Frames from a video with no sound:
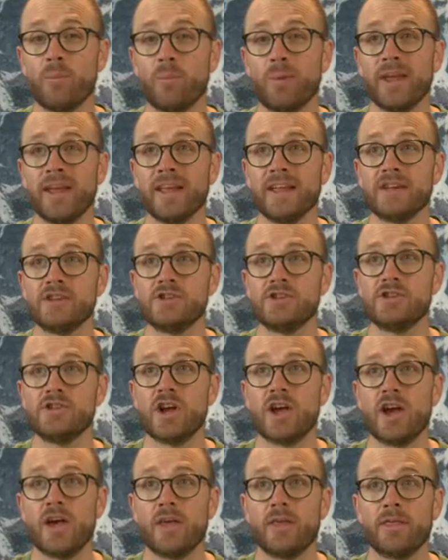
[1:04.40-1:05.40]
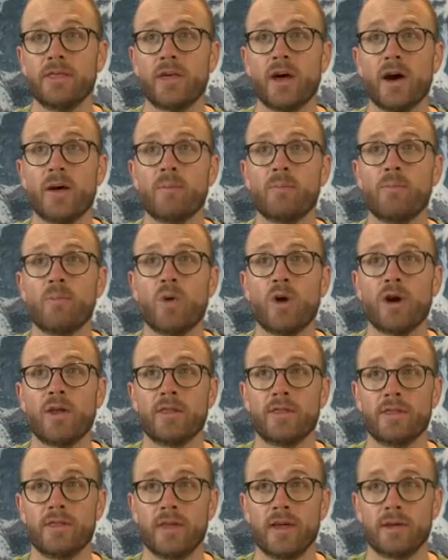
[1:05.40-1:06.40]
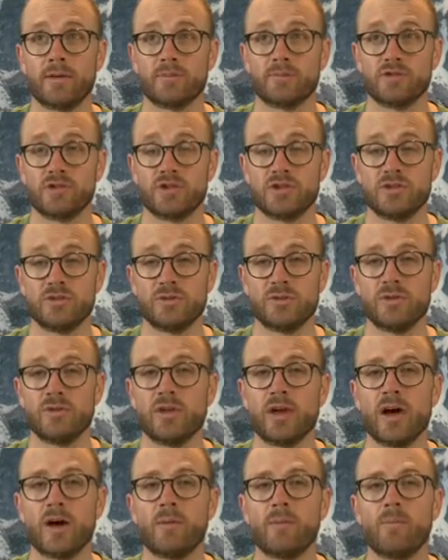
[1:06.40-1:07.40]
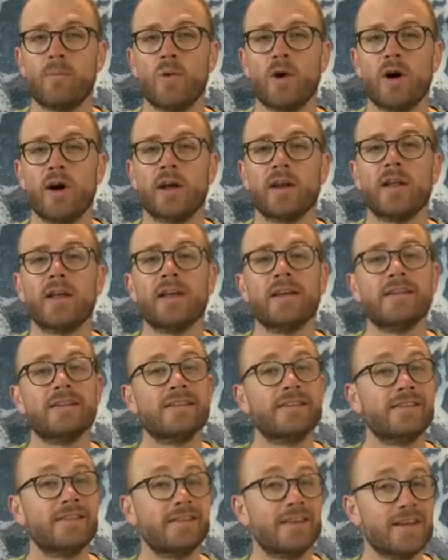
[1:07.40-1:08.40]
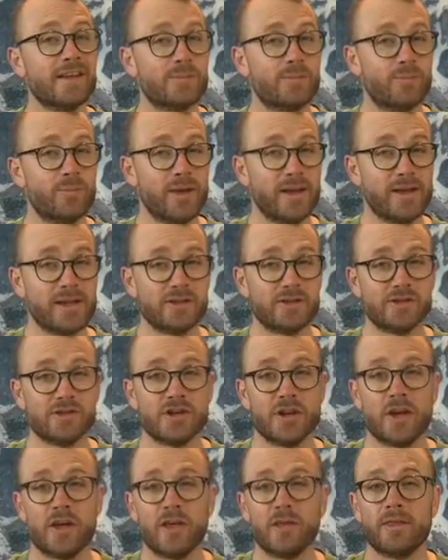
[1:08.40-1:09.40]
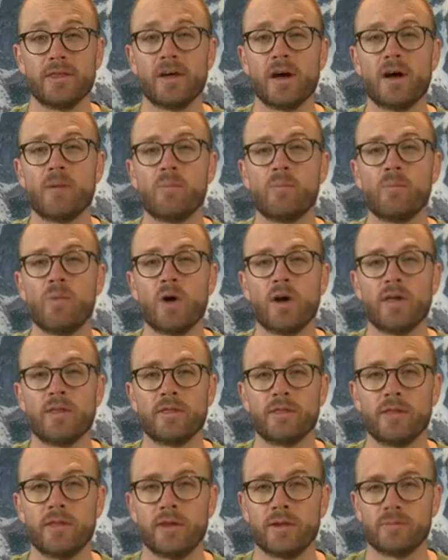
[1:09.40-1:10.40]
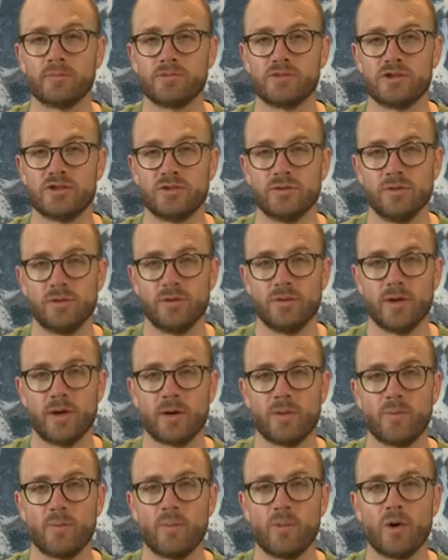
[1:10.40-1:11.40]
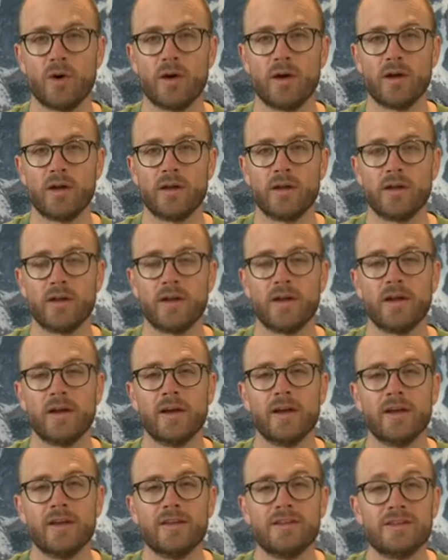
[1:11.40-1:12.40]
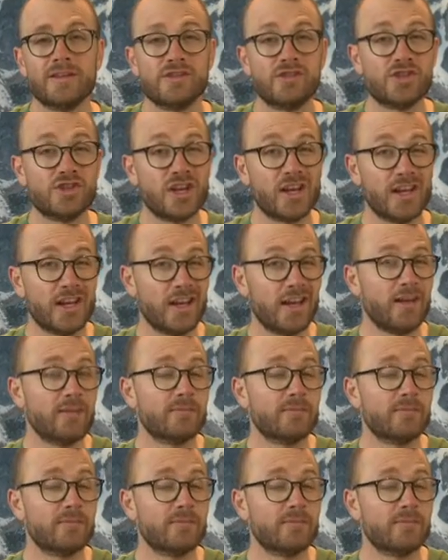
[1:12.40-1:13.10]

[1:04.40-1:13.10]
pinch, thumb 1, thumb 2, thumb 1 to C, pinch, thumb 1, thumb 2, thumb 1 to G to